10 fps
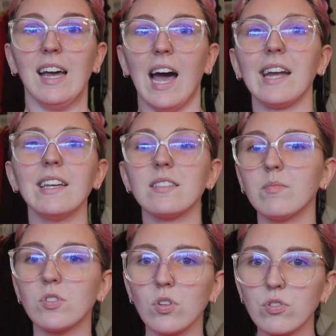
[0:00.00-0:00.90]
I get some
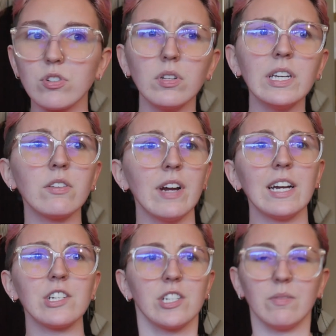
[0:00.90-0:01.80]
social
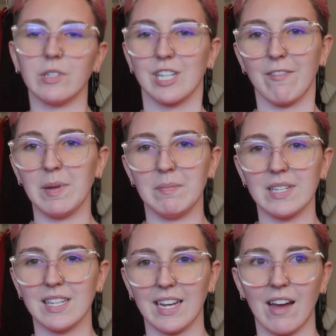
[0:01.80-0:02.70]
interaction, which I've been
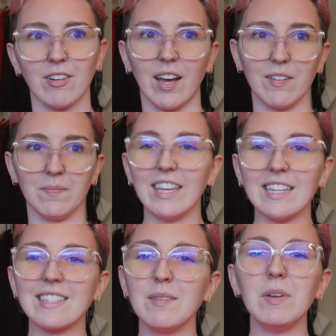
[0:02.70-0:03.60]
missing out on.
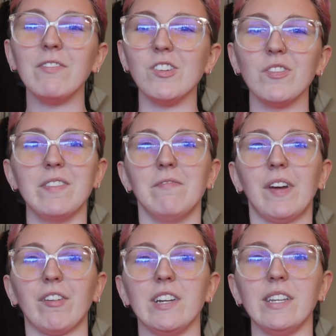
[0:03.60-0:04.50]
Things can be viewed in
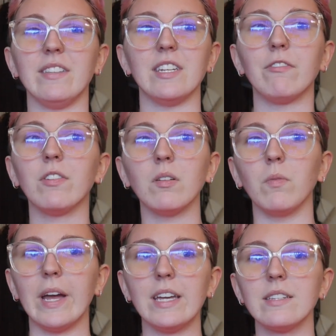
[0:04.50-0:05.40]
very different
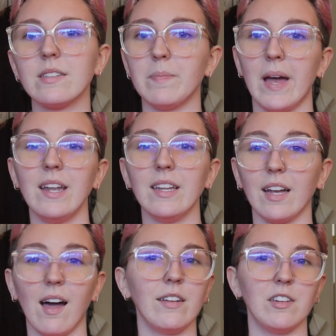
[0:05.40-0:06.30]
ways
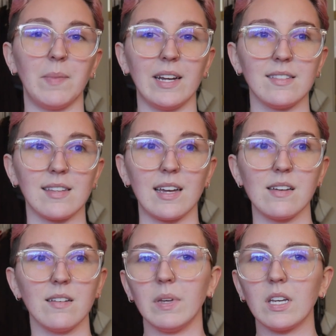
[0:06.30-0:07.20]
depending on your mindset.
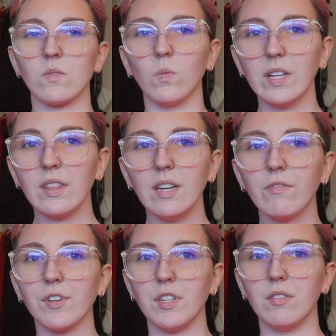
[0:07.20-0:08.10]
Because one thing
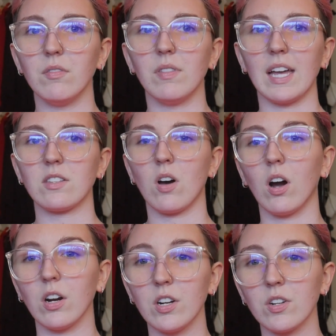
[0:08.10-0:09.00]
for you that's
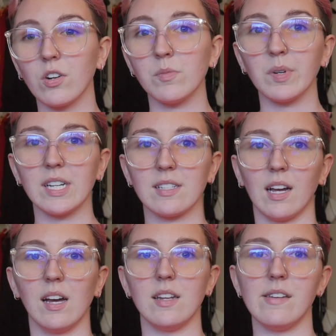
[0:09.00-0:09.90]
hard or brings
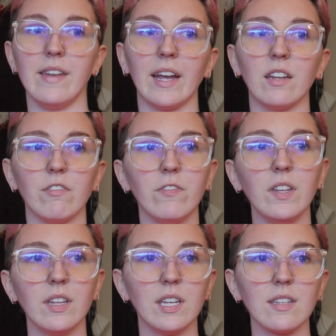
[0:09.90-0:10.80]
on negative
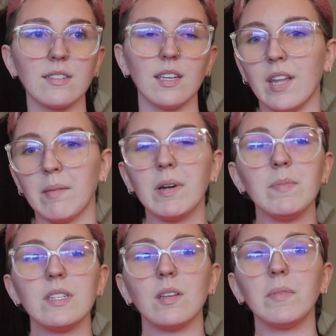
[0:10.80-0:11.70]
feelings, that might
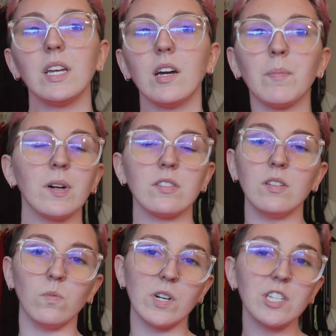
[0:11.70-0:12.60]
be something a
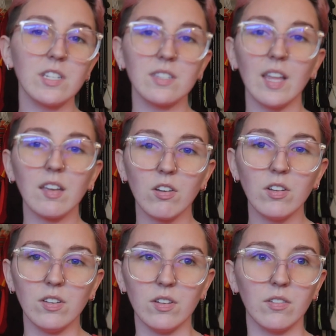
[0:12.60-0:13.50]
person wishes they
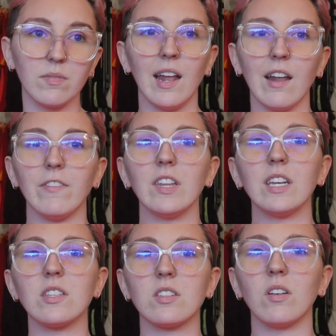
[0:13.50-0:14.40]
could do. And I feel like
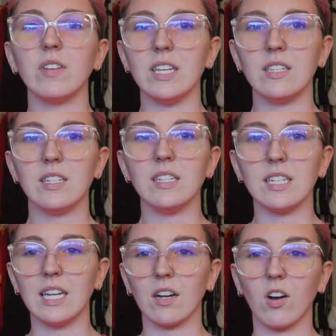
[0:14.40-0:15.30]
it's so easy to
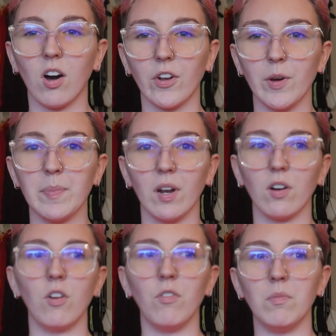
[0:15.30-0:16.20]
get caught up in our
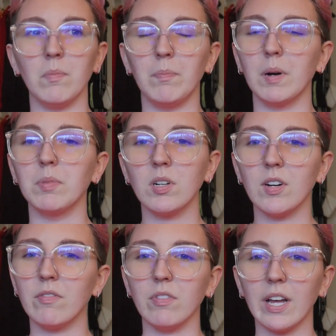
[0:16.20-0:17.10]
own bubble
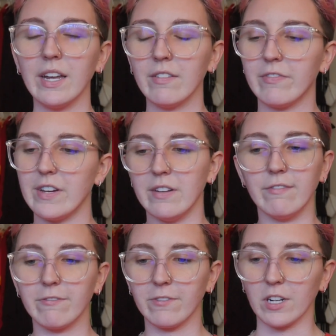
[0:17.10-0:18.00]
of life
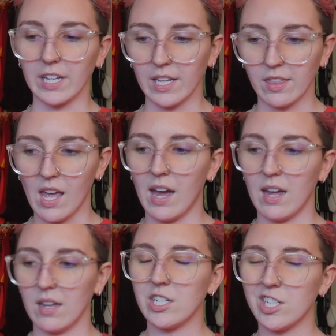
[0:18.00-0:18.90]
and forget
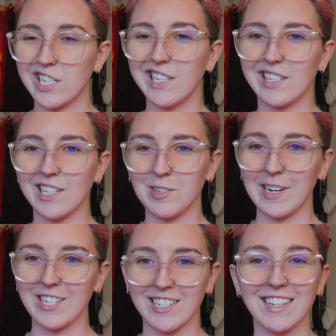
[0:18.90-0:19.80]
that a shitty
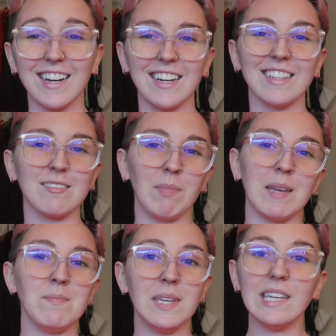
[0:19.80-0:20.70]
situation to us
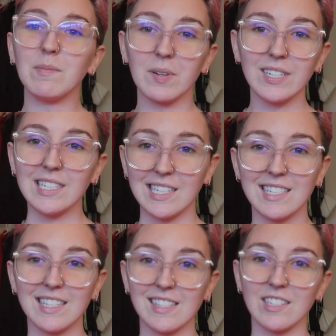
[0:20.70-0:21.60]
might be a pretty
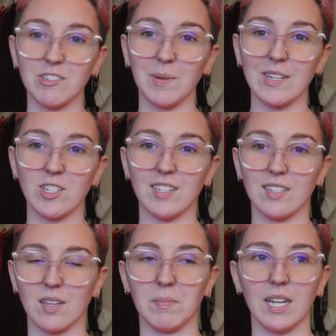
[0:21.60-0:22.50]
decent situation to
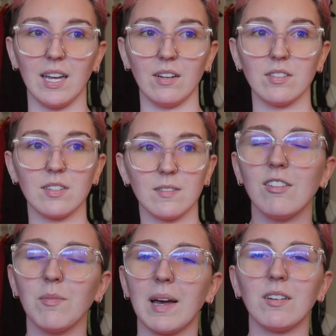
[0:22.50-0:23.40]
somebody else,
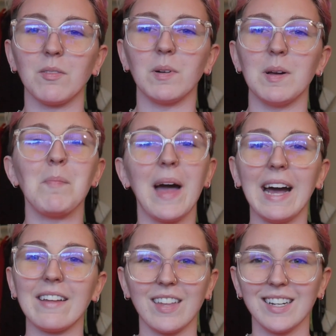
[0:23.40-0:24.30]
no matter what
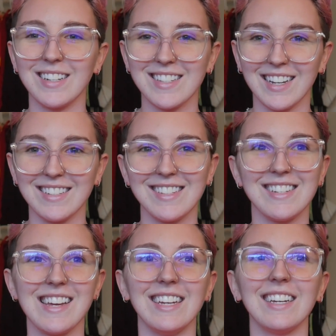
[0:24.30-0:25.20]
path I decide to
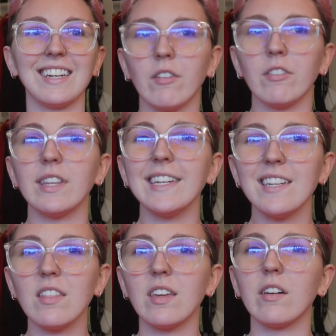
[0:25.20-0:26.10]
take. I would like
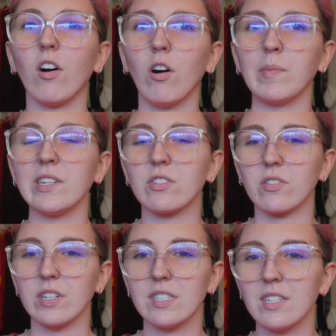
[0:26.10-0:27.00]
to think all my
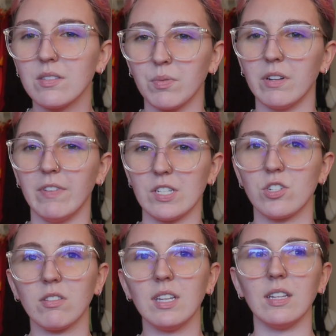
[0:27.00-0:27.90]
choices would
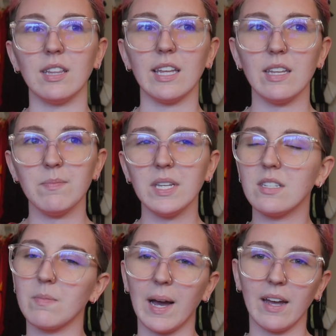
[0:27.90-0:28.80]
eventually lead me
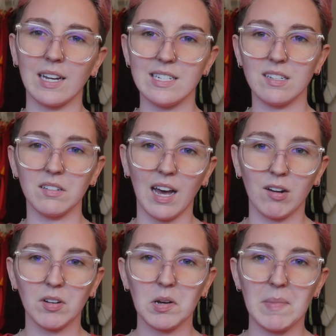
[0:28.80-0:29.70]
to my ideal
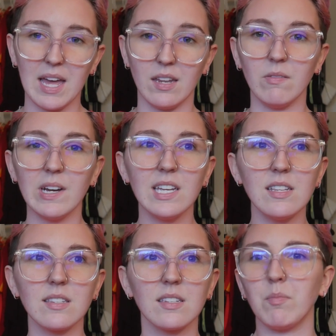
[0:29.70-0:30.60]
outcome anyway.
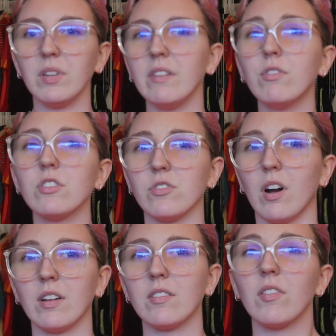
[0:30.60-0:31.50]
I believe we're
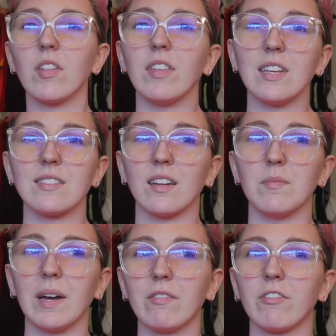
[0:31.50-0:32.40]
drawn to the things that are
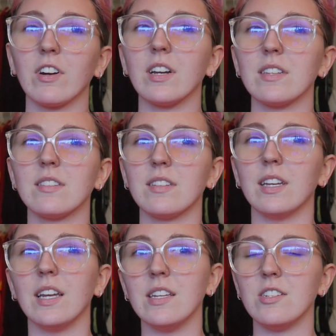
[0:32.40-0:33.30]
meant for us,
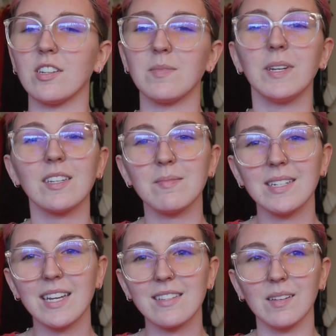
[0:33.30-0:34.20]
and just because we
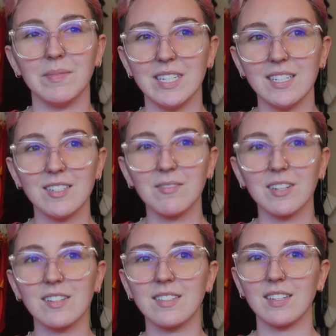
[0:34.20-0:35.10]
take some detours,